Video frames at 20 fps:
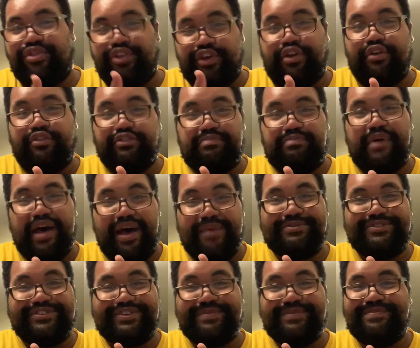The
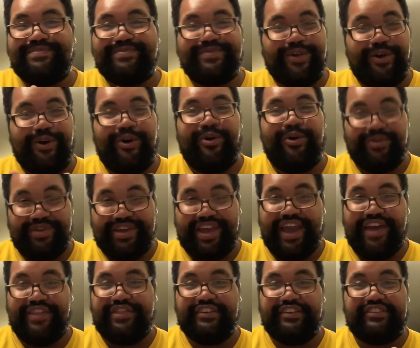Goosebumps? Oh
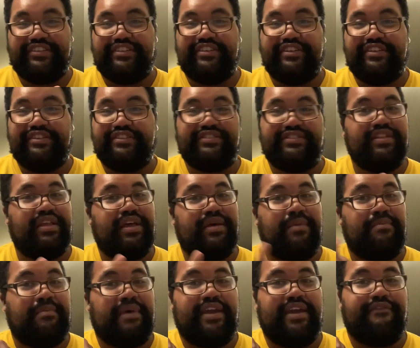yeah, this is
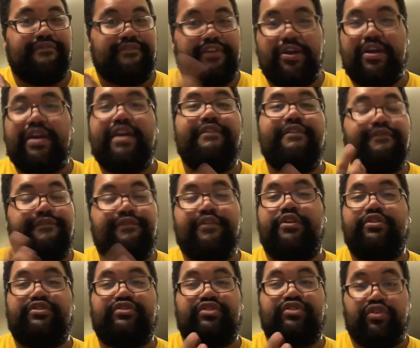my very
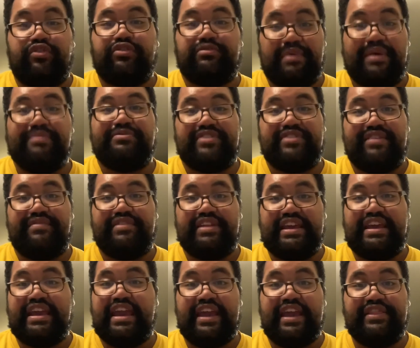first Goosebumps
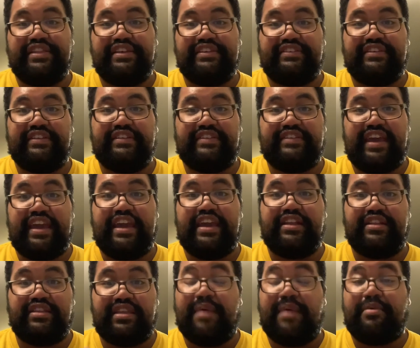DVD, and this is a
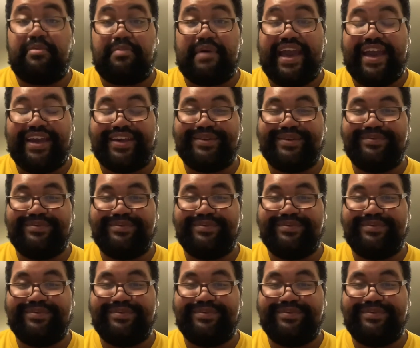double pack.